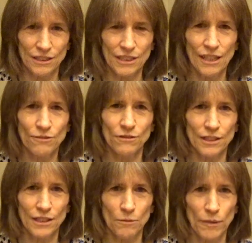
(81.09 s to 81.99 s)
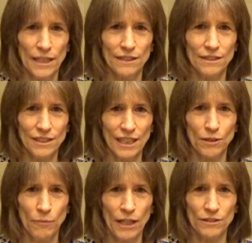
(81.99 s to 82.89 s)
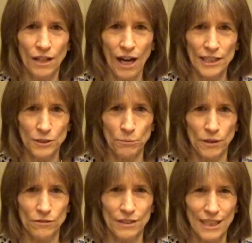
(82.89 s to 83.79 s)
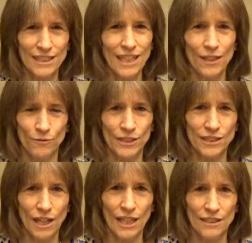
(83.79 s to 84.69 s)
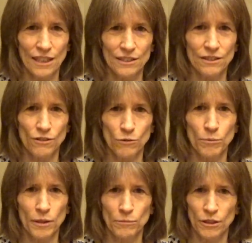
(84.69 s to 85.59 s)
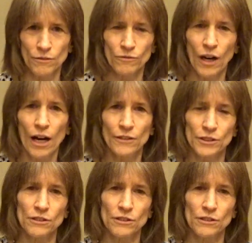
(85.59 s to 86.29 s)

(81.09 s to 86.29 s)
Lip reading: And generally they might take them out in the hospital, and that's kind of a sign that's a little bit more involved.